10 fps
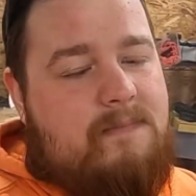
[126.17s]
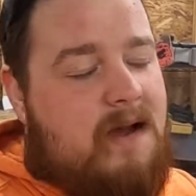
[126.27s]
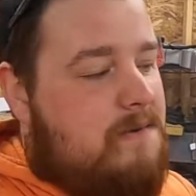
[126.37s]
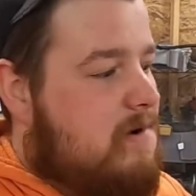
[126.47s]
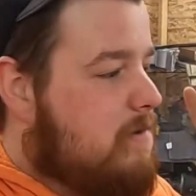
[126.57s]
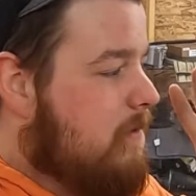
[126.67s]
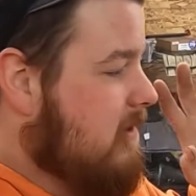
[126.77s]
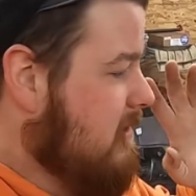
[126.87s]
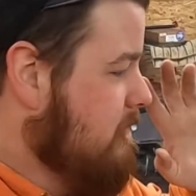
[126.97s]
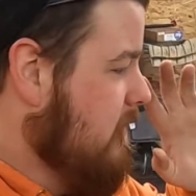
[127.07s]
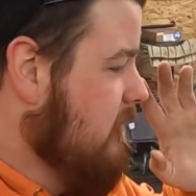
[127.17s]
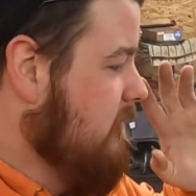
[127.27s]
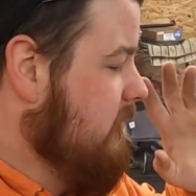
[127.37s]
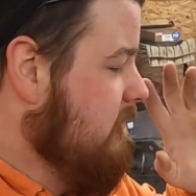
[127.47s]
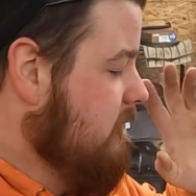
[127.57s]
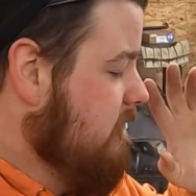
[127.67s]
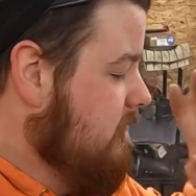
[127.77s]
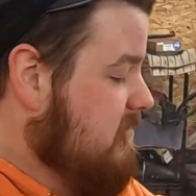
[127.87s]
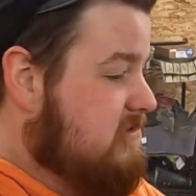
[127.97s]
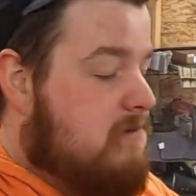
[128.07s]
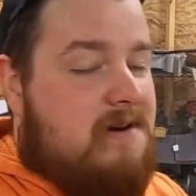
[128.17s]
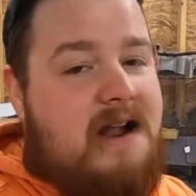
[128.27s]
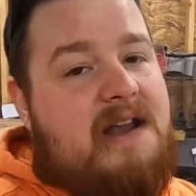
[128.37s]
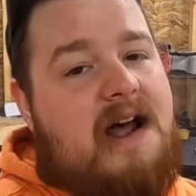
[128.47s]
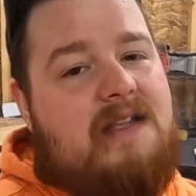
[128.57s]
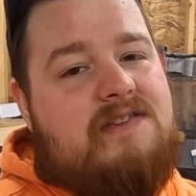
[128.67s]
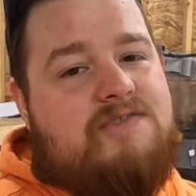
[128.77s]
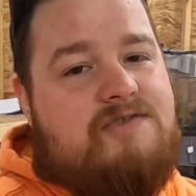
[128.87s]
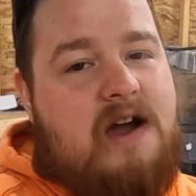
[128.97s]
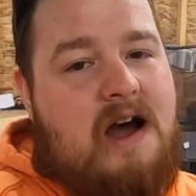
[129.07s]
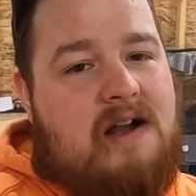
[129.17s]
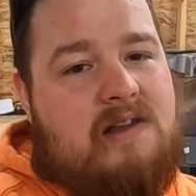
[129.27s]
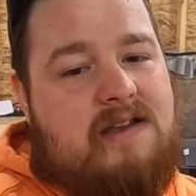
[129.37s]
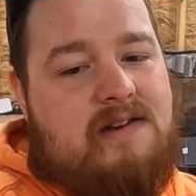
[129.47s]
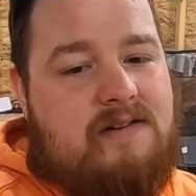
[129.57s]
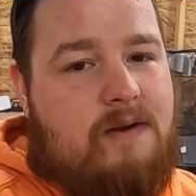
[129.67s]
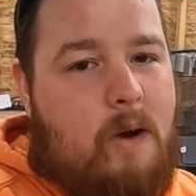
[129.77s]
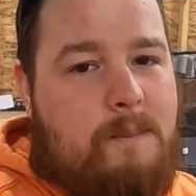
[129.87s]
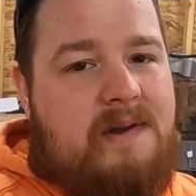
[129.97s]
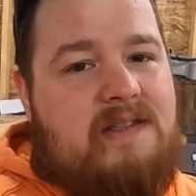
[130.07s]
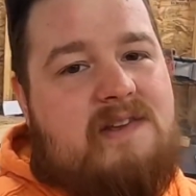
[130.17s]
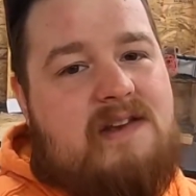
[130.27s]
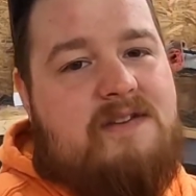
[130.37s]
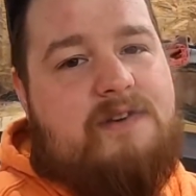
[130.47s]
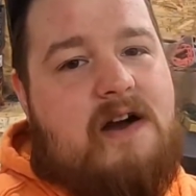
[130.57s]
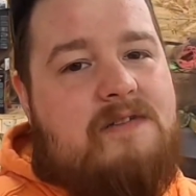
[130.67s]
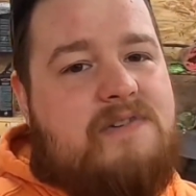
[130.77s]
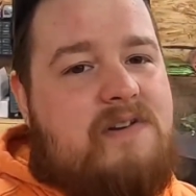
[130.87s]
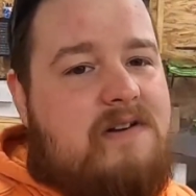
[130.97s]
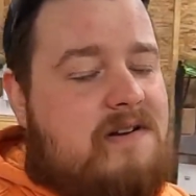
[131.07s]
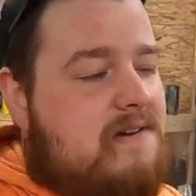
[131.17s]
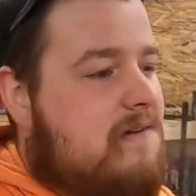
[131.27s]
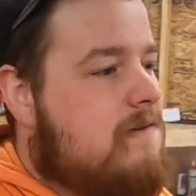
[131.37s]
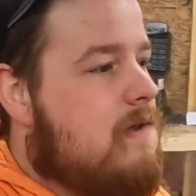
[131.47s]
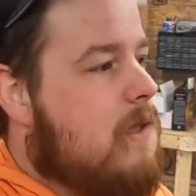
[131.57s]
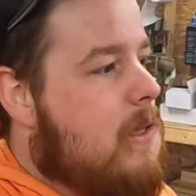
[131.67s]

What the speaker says: I recorded pulling this rear end out of this truck and opening the diff cover, and